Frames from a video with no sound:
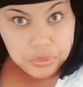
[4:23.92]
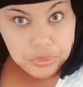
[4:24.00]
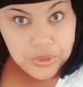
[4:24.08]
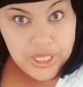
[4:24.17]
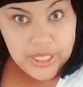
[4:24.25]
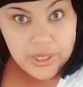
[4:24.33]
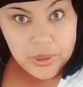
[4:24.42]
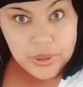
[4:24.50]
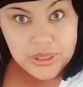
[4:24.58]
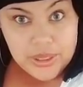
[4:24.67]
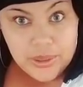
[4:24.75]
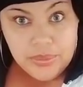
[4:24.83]
Need a
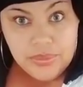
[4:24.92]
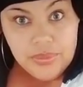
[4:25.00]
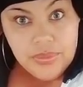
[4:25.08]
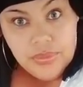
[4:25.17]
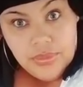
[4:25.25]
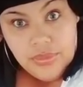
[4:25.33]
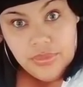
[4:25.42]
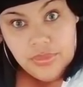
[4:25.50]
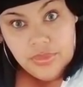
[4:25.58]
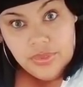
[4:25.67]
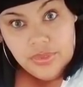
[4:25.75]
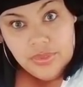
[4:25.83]
close up.
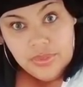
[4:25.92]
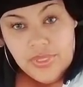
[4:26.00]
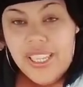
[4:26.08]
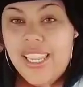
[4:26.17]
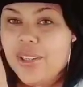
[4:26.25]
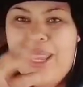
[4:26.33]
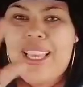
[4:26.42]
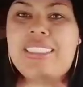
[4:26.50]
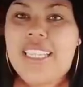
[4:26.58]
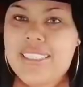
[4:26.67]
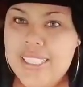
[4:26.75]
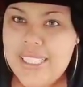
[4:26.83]
Anyway, it
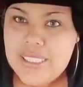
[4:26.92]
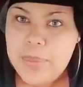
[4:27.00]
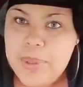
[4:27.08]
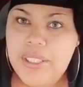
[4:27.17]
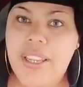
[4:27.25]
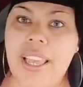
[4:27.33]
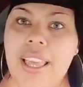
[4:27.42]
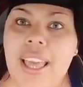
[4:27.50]
says lesbian.